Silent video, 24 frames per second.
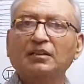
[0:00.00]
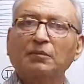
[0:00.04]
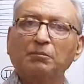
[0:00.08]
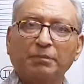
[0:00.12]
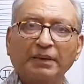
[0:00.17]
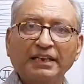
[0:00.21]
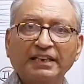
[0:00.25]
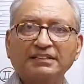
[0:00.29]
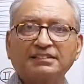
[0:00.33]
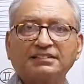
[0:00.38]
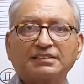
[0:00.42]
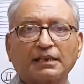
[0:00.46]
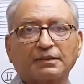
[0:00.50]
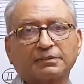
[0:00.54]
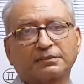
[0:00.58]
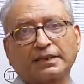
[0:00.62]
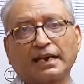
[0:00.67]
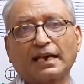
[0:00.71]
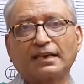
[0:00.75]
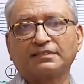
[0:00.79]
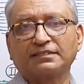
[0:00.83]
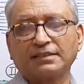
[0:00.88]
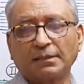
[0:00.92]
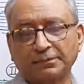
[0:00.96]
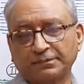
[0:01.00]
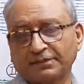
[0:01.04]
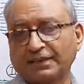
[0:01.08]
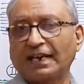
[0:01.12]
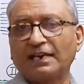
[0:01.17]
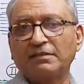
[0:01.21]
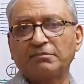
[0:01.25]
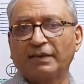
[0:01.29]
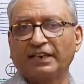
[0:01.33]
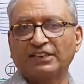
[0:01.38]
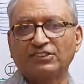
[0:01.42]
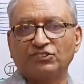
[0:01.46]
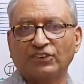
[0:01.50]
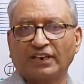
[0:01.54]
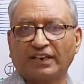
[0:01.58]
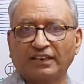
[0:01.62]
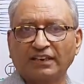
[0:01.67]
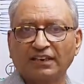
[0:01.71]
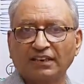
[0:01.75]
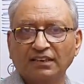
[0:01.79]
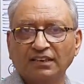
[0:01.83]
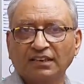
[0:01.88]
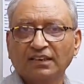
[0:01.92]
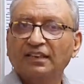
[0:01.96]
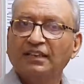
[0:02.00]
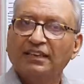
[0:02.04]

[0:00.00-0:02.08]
please subscribe, subscribe my channel